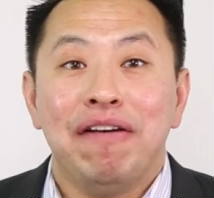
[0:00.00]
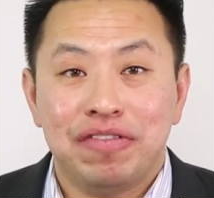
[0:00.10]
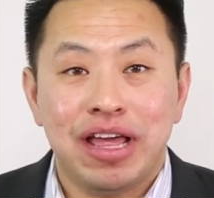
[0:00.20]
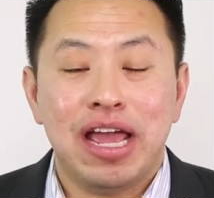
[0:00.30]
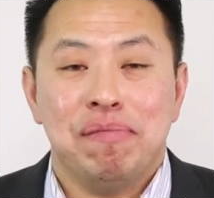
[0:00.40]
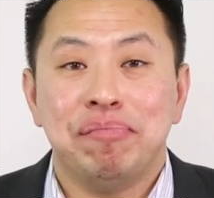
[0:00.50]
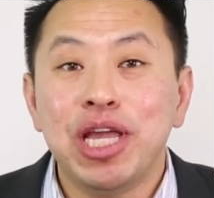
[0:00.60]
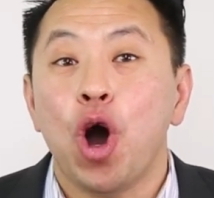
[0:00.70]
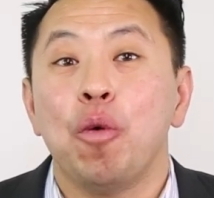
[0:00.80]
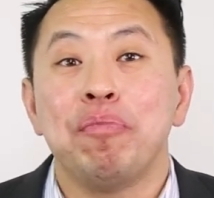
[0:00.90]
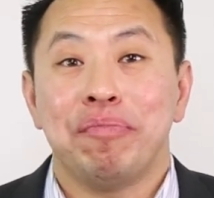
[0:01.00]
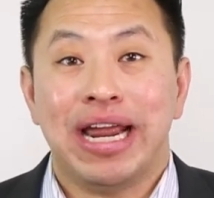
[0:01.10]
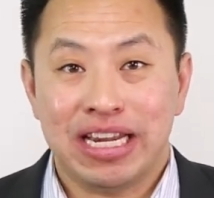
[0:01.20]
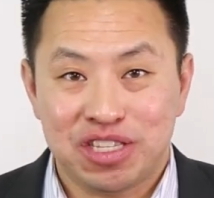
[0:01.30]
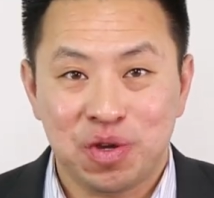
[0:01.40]
after that and be
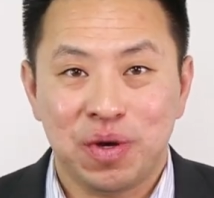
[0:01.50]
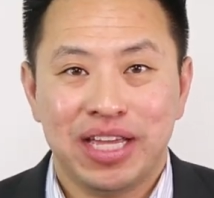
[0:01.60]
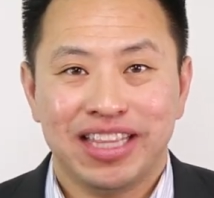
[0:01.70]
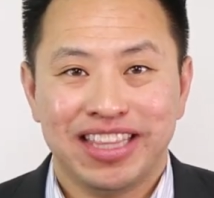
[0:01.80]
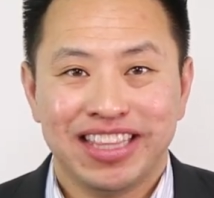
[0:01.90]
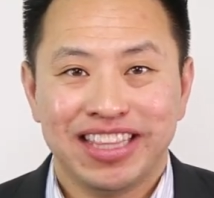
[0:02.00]
open-minded to it.